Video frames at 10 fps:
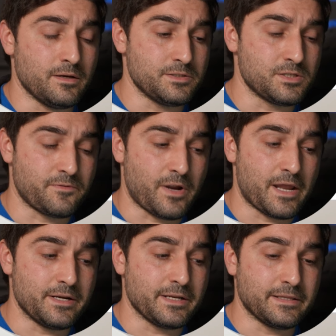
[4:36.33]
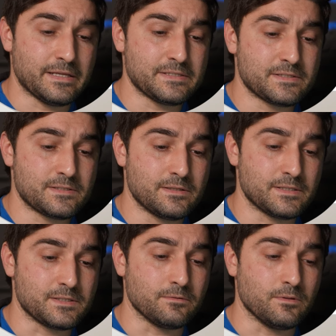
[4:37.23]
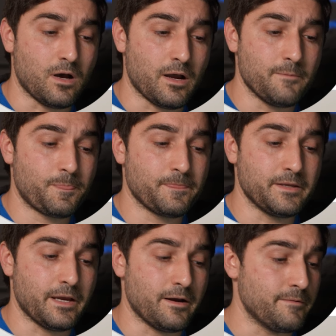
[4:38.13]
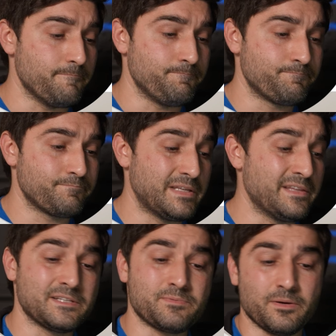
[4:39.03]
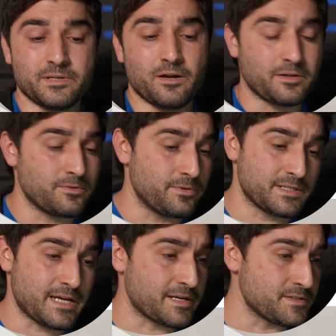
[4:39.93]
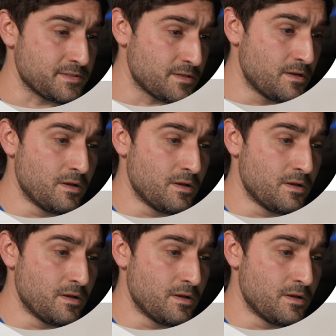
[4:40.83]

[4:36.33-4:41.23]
Just for editing, and that's a lot. And then that's probably not including taxes